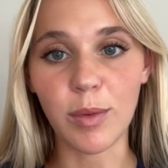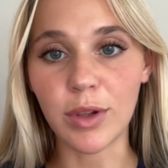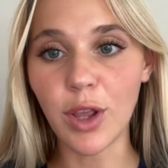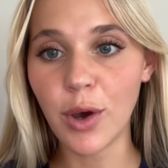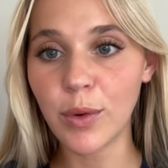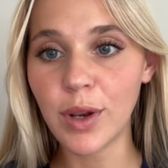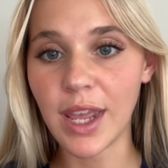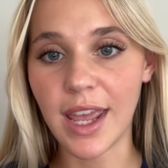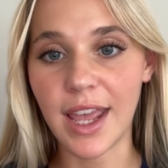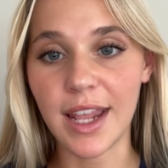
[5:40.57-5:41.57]
will load
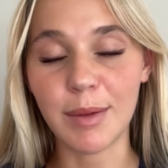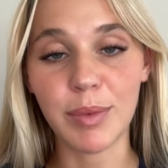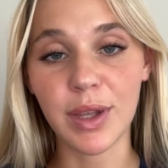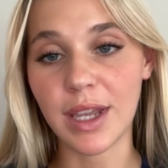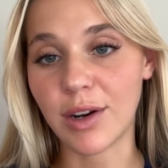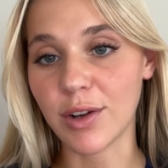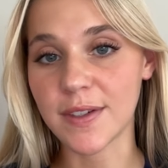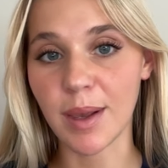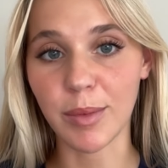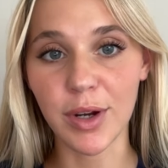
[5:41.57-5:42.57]
and put in our
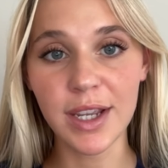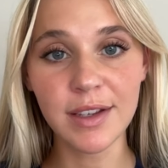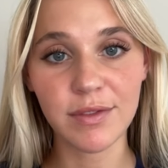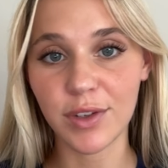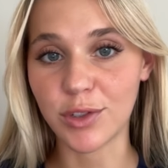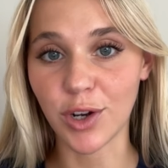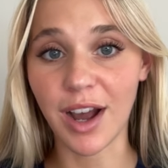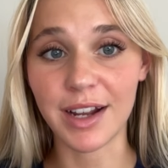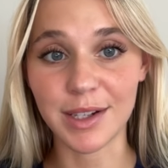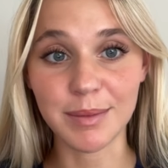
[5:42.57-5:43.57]
summary future
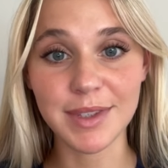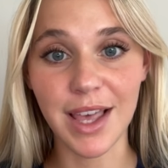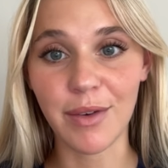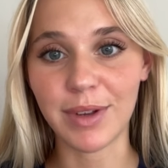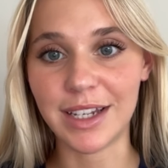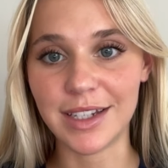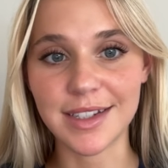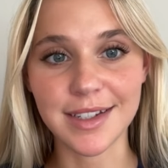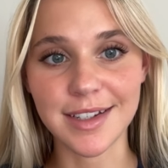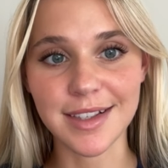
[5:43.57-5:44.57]
items that we need
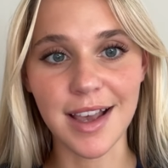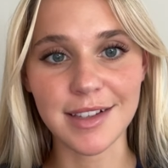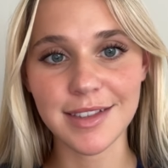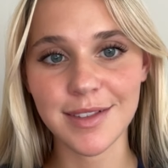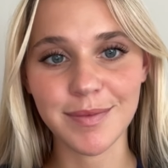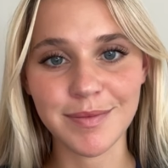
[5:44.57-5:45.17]
to discuss.